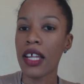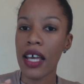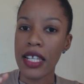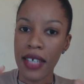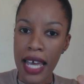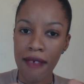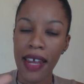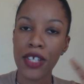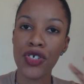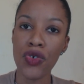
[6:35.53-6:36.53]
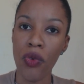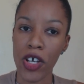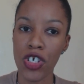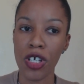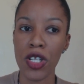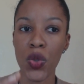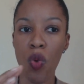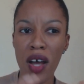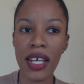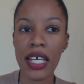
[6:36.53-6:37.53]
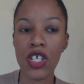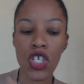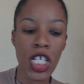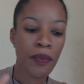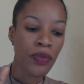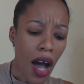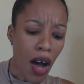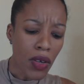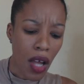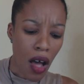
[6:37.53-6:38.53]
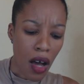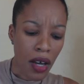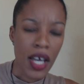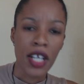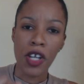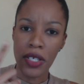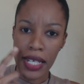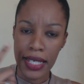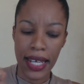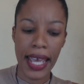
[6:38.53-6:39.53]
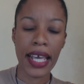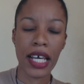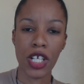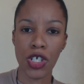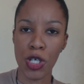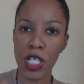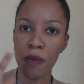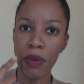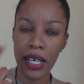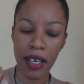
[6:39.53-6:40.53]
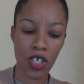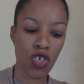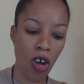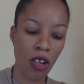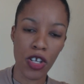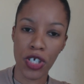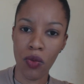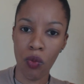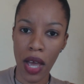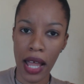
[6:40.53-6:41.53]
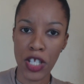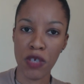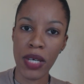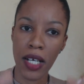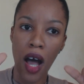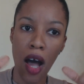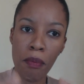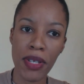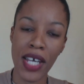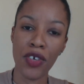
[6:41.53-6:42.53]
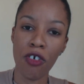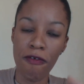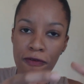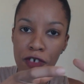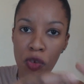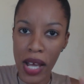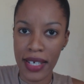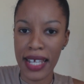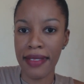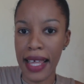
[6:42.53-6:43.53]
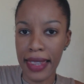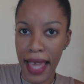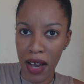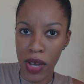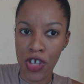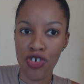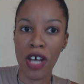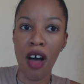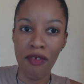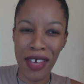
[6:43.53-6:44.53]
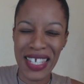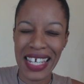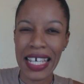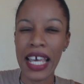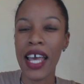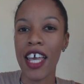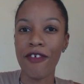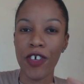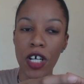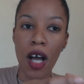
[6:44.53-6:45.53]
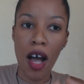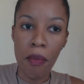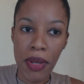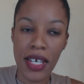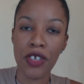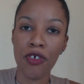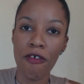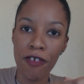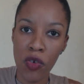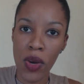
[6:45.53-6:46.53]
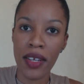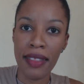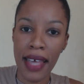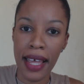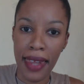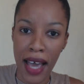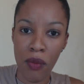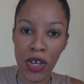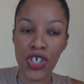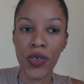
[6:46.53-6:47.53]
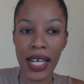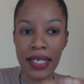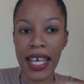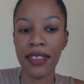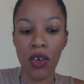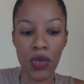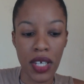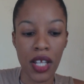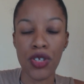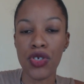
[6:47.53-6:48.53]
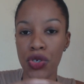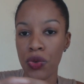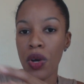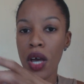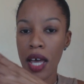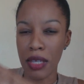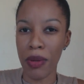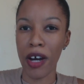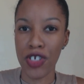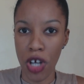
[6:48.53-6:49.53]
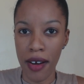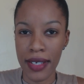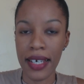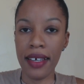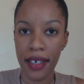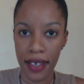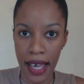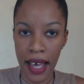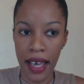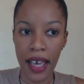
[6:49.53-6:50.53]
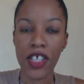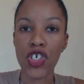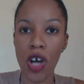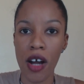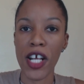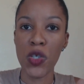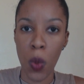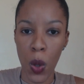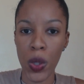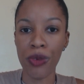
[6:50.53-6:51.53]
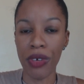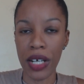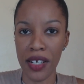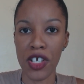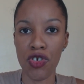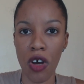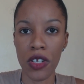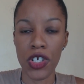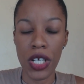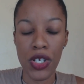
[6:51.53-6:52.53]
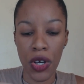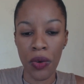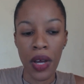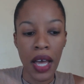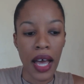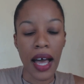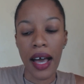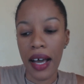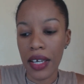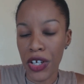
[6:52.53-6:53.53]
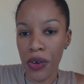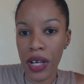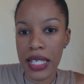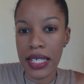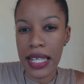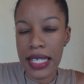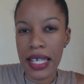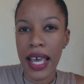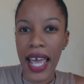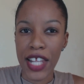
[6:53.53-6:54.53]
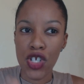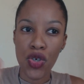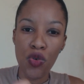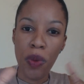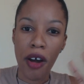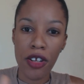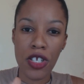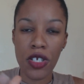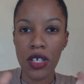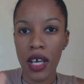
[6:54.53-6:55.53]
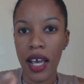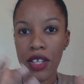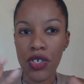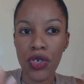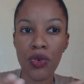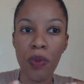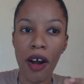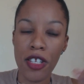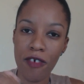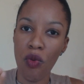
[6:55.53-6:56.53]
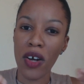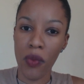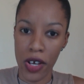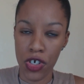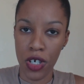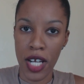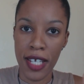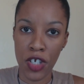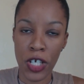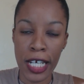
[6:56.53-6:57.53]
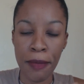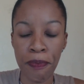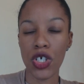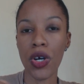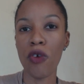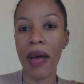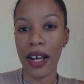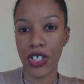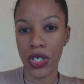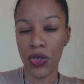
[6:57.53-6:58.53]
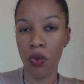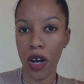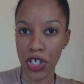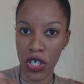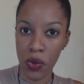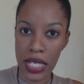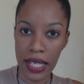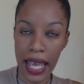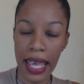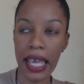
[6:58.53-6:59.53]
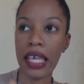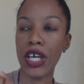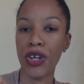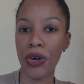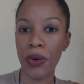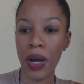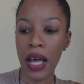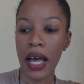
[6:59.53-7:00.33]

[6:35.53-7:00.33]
it's kind of like two questions. One is, how long does it take to speak astrology well, to be competent or fluent in that language? And obviously, if you're competent or fluent in that language, you can take those skills to the birth chart. Yeah, the chart is what we read in astrology. So, you know, it's two parts. It's two parts of one question, essentially. To go back to what she was saying, you know,